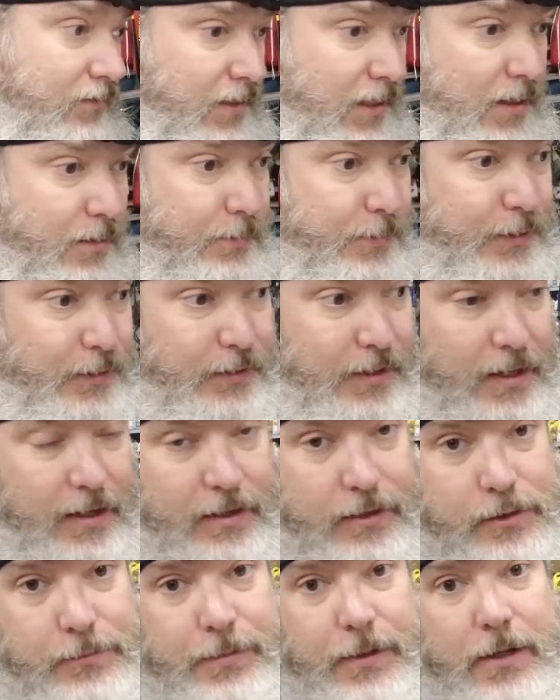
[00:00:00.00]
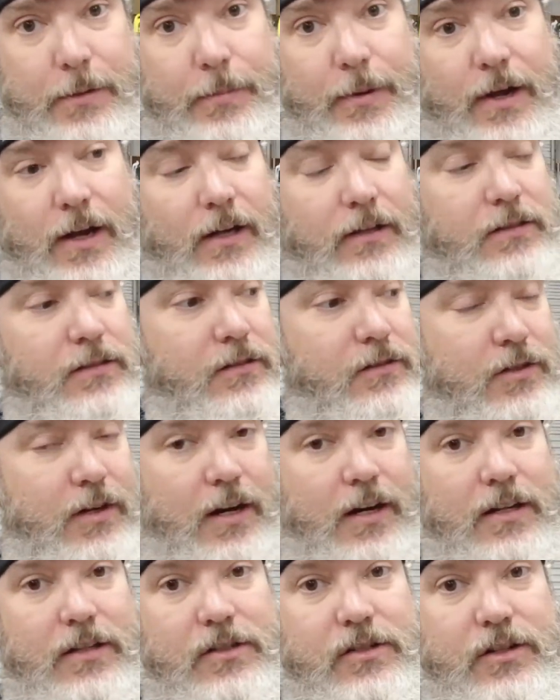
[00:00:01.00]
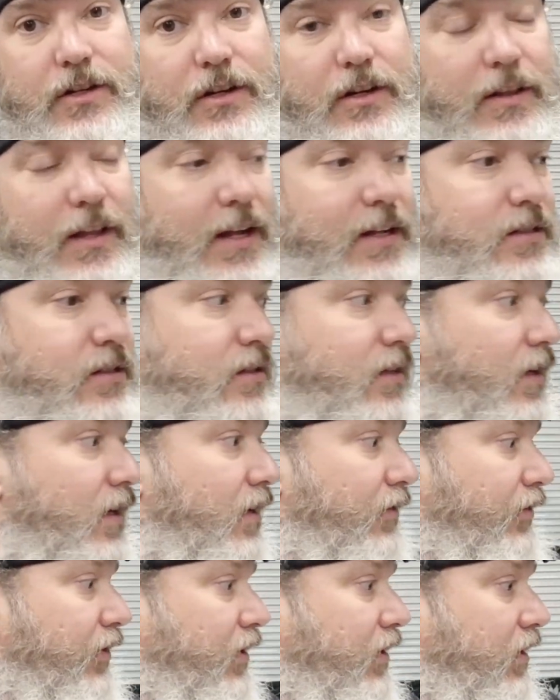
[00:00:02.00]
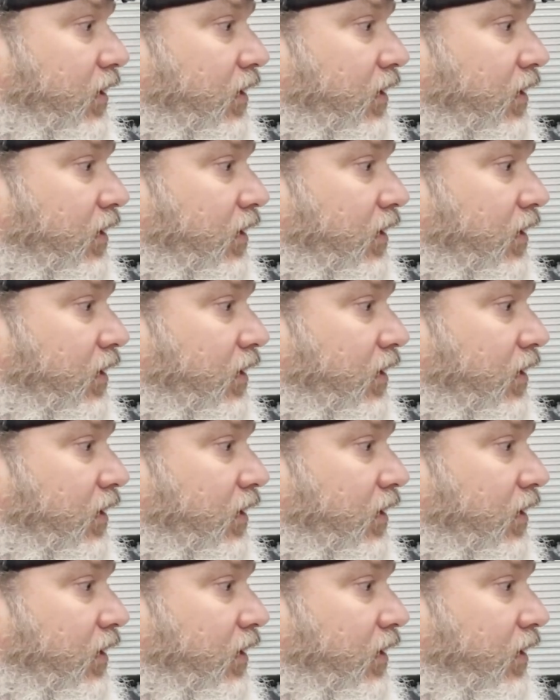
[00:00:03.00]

trying to build that other speaker box and try to install that stuff.